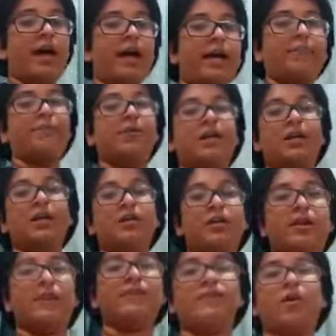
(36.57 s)
I am really
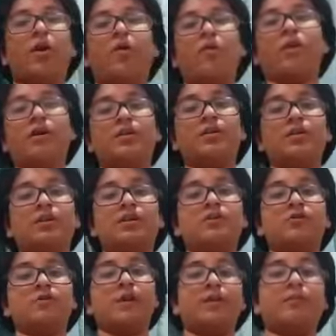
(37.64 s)
looking forward to this
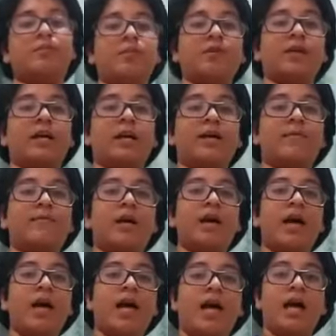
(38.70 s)
EUMIND program
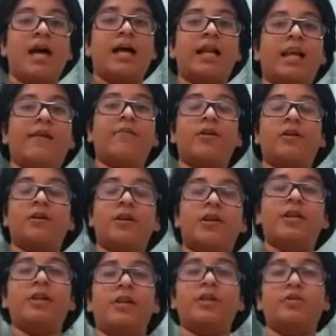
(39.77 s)
and I will
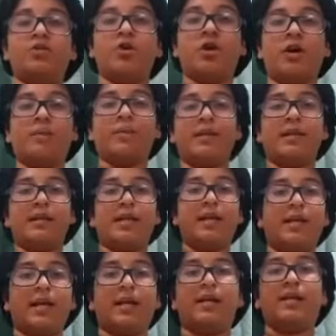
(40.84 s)
really enjoy
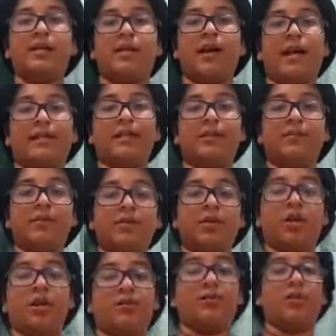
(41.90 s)
meeting and interacting with
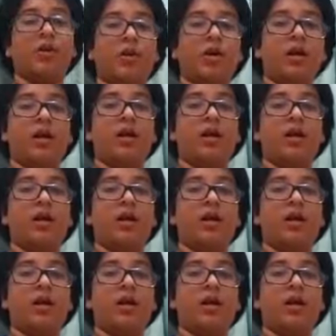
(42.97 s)
all of y'all.